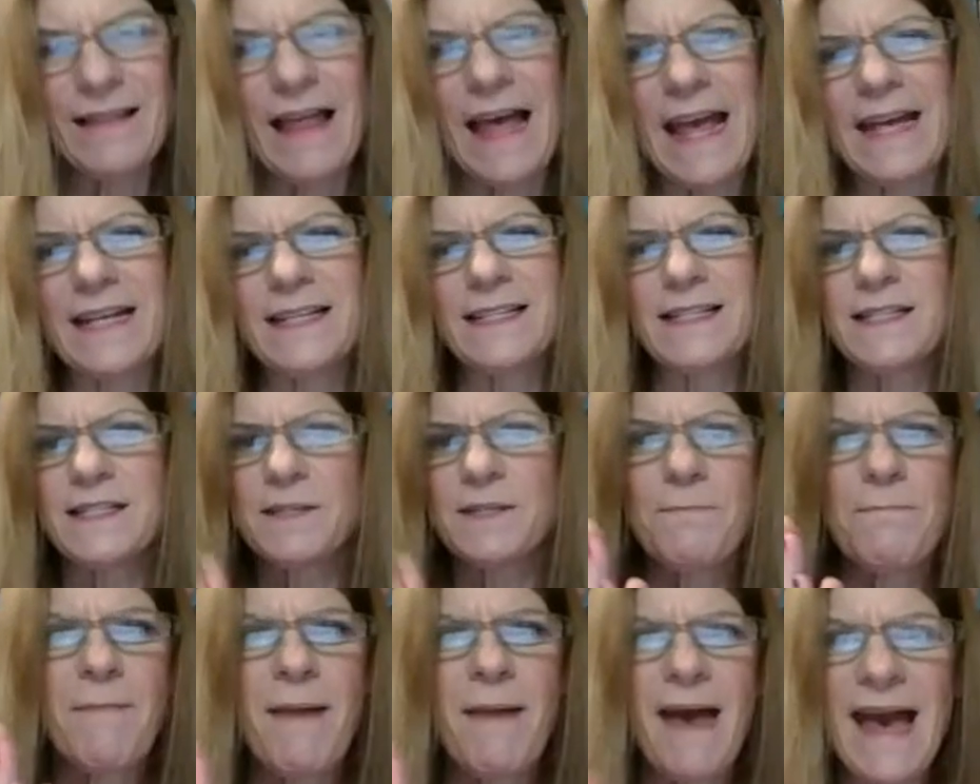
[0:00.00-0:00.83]
Like
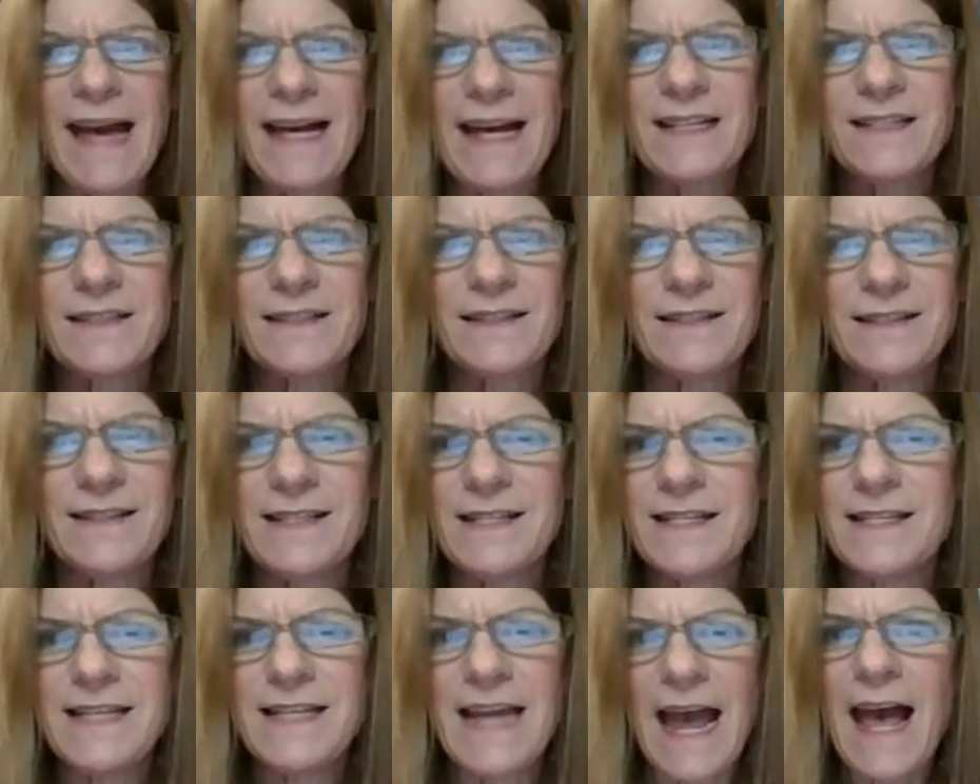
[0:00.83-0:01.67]
smack
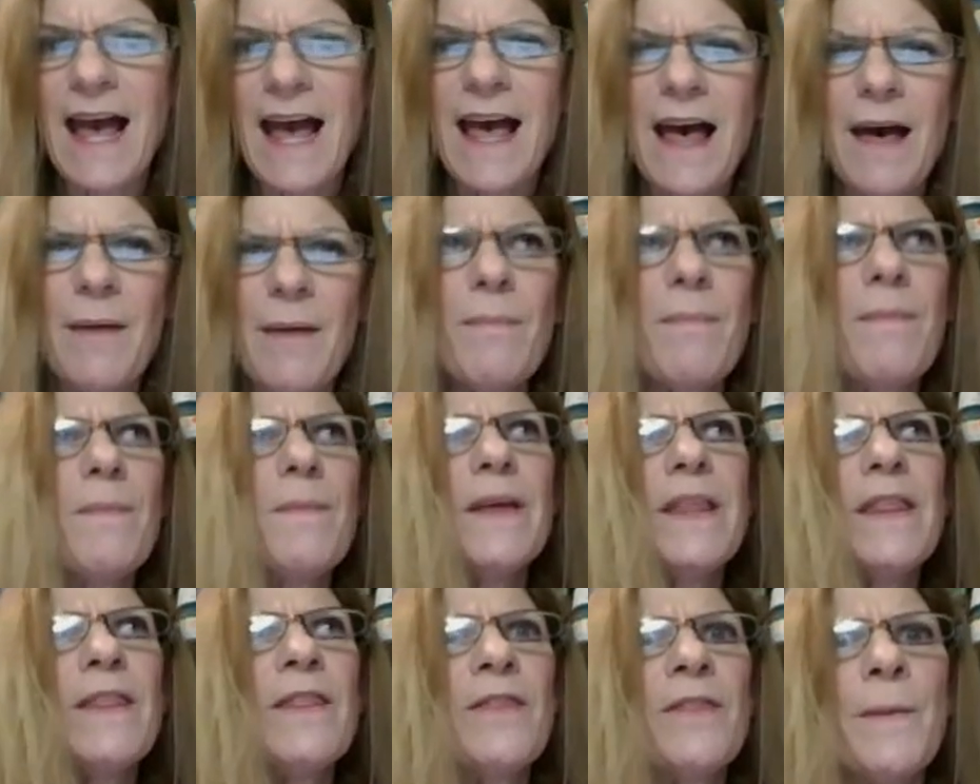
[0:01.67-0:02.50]
dab
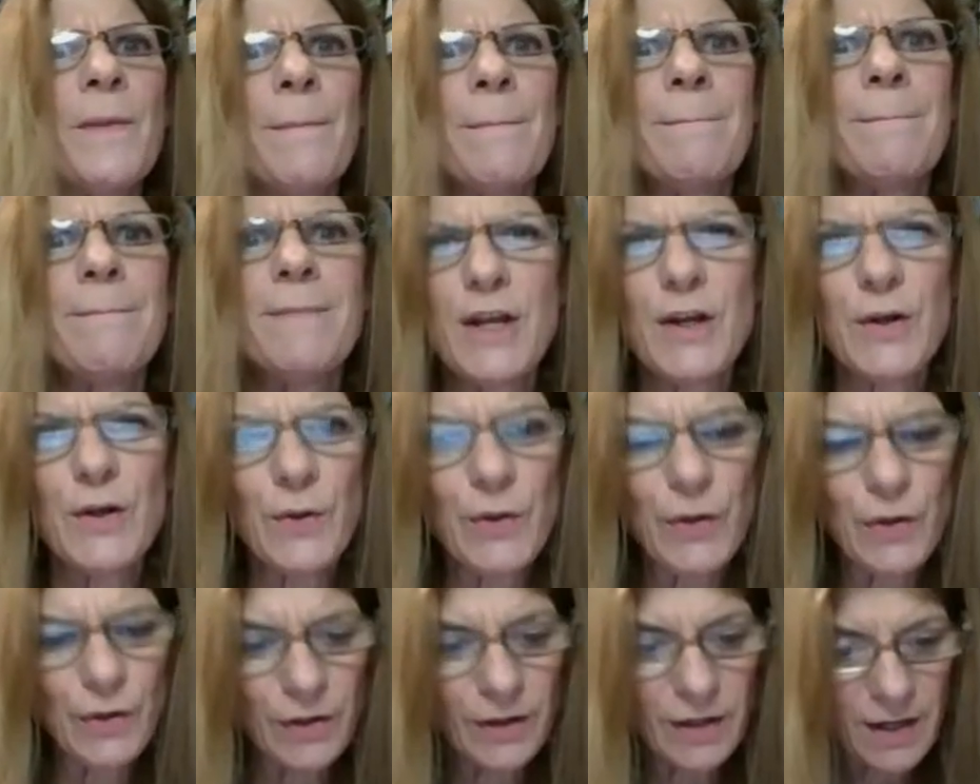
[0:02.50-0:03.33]
in the
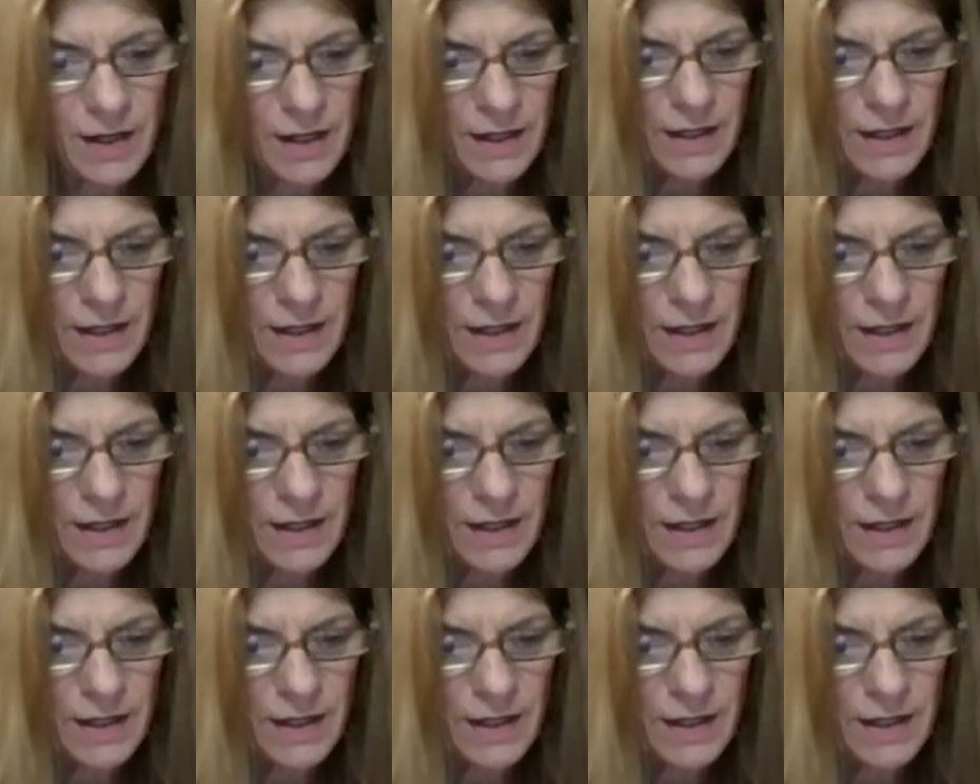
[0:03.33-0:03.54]
middle.